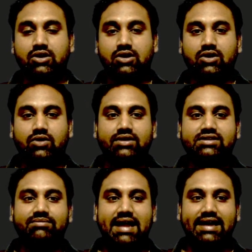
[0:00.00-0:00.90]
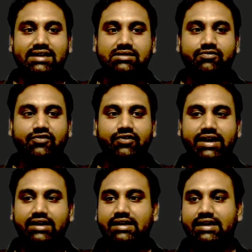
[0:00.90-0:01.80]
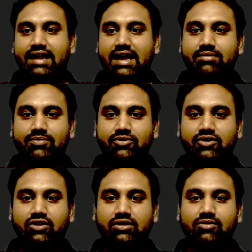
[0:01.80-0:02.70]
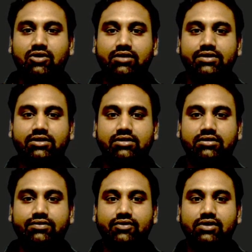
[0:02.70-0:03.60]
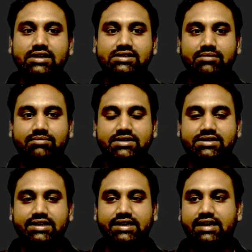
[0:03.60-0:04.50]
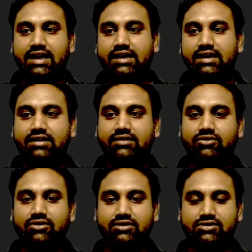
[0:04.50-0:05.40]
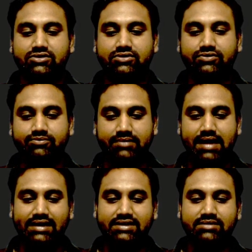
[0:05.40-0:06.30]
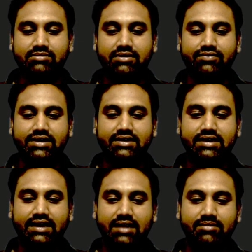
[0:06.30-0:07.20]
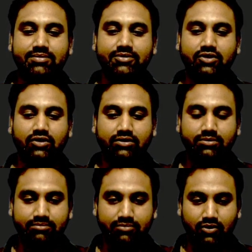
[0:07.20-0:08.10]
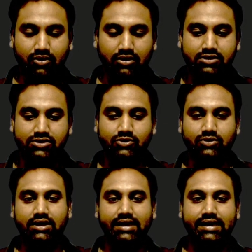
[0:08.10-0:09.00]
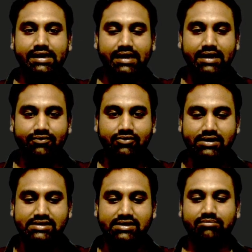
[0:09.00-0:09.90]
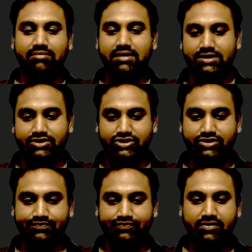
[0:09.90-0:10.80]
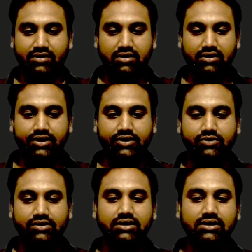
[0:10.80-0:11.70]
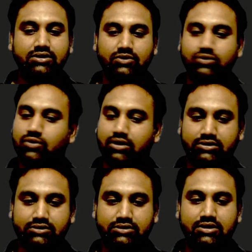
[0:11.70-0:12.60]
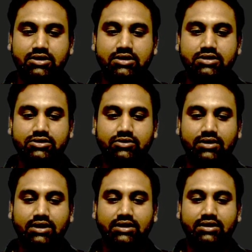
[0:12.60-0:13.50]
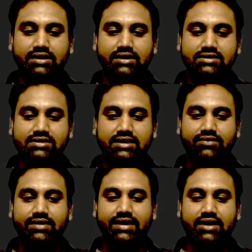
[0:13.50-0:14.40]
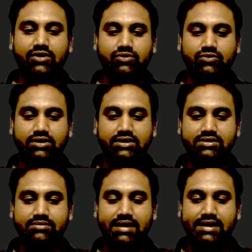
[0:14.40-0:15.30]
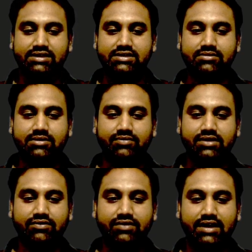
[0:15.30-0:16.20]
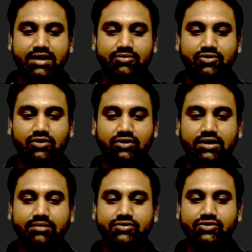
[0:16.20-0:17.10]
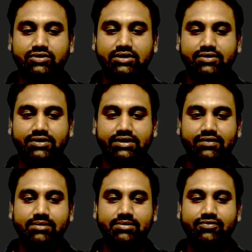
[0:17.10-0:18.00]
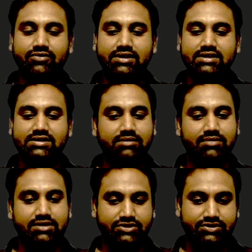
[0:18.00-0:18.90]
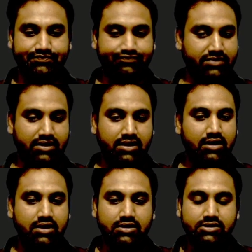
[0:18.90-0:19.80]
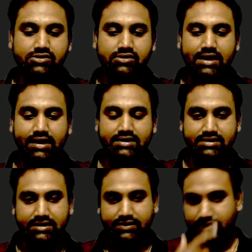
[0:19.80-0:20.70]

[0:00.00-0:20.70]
What is the maximum weight that can be put on the block without fully submerging it under the water? So maximum weight that can be put on the block so that it can fully submerge into the water. So what are the things that we can do? What is the maximum thing we can put on them so that it will be fully submerged? So let us see.